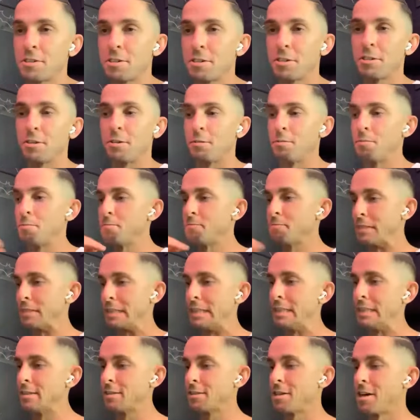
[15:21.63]
little
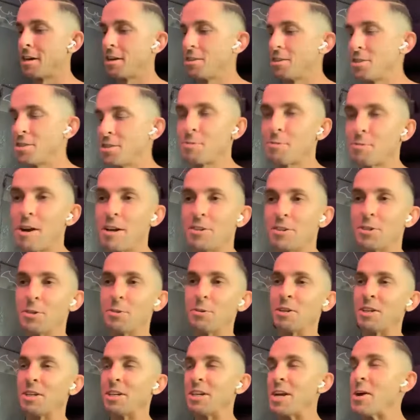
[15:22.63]
kind of just right to
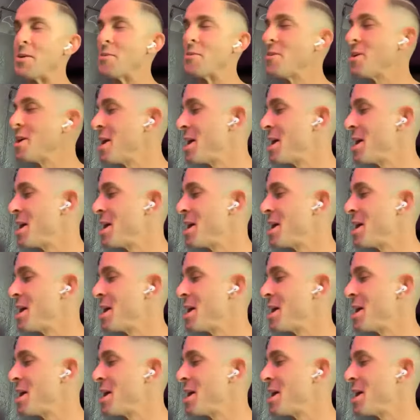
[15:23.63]
it, you know?